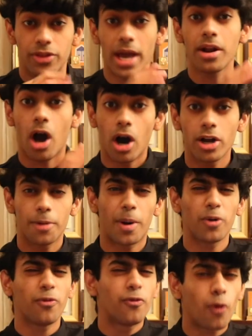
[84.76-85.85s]
There are
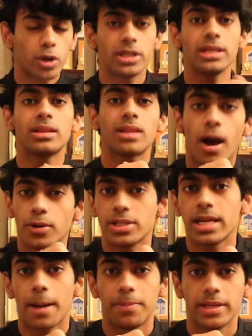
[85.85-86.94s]
about
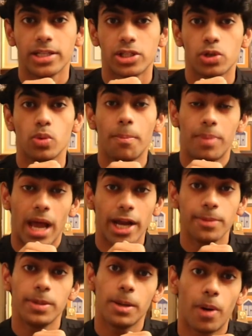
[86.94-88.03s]
40,000 applicants who apply
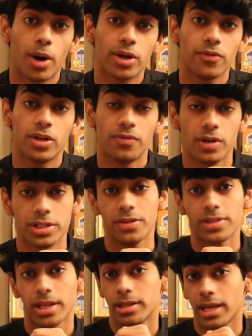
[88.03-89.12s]
to be a part of University of
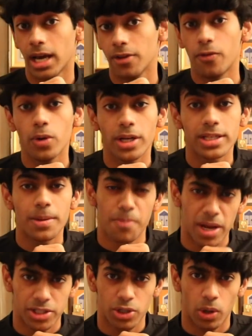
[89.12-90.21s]
Southern California's
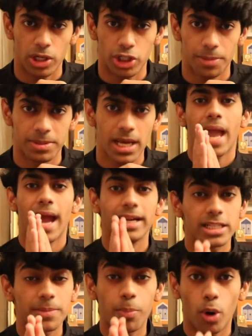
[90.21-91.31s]
merit scholarships. And
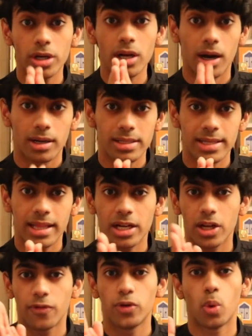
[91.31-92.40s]
it's important to understand
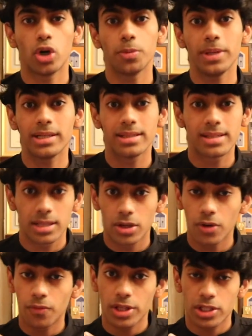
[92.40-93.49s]
that if you want to be
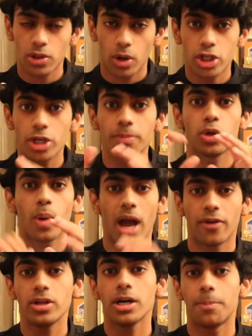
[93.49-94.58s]
considered for the scholarship, you
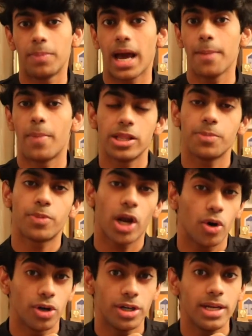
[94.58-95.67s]
have to apply by the
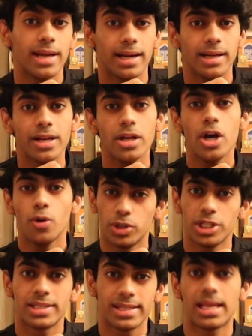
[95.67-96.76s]
priority deadline,
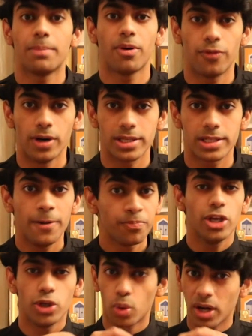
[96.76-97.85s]
which is December 1st.
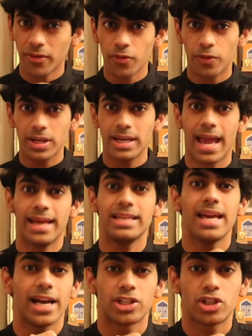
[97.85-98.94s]
You don't have to fill in
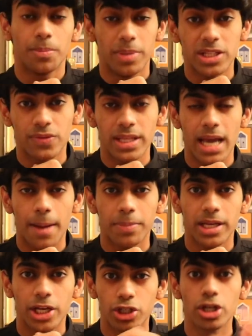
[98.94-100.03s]
any extra bits for the
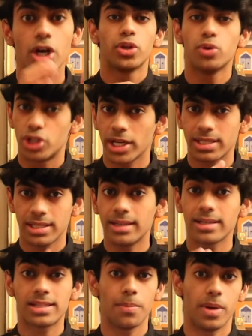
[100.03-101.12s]
application, you just need
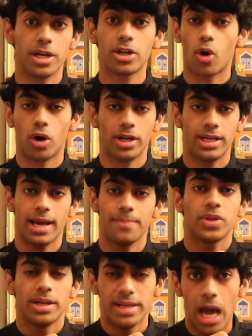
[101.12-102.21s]
to submit it on time.
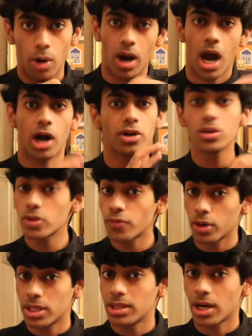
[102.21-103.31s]
Now, out of those
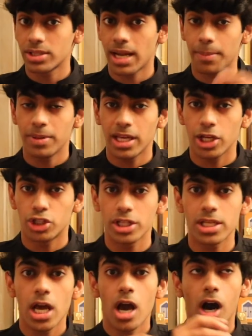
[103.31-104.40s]
40,000
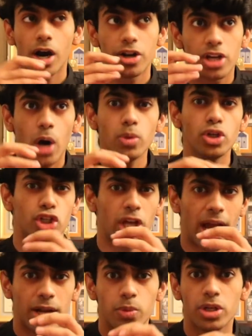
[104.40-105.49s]
applications, around
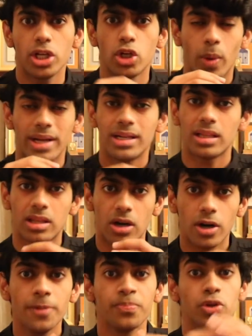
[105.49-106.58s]
January
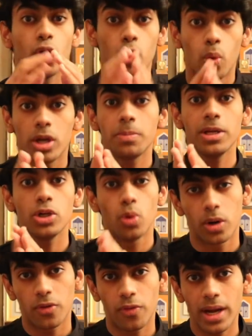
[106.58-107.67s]
23rd, you're going to be
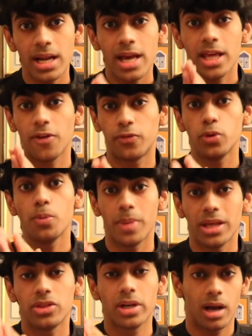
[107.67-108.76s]
notified if you
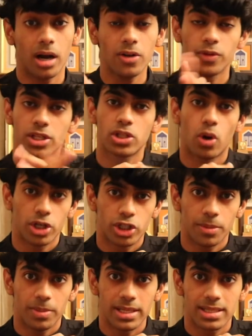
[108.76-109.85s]
made the cut for the
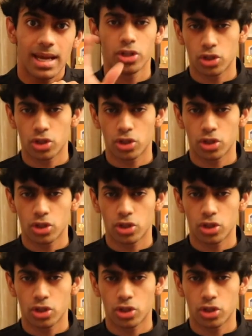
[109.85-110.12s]
scholarship list.